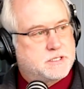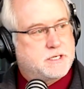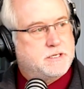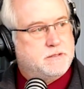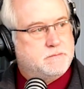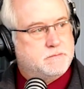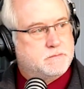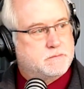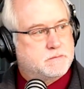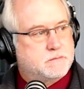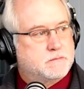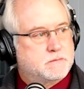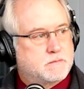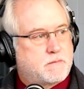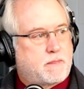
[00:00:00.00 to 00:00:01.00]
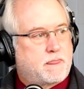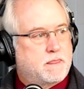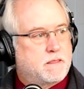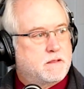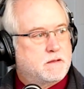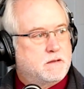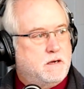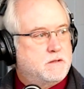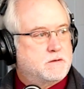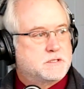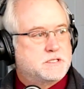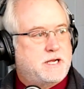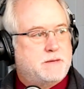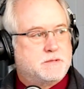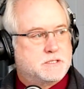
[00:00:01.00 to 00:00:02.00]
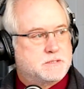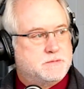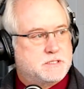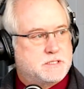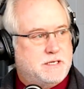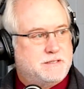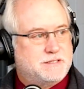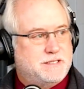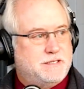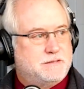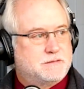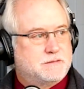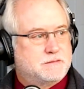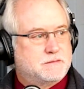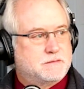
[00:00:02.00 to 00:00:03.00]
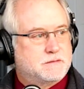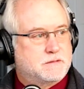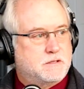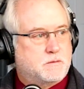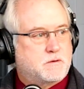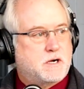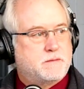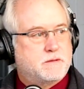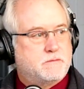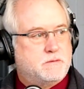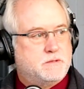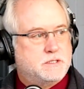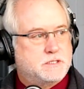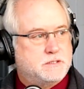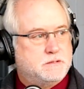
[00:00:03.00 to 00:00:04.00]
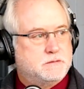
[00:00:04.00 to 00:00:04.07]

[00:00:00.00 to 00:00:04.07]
and other establishments downtown. Yeah. They'll probably want one too.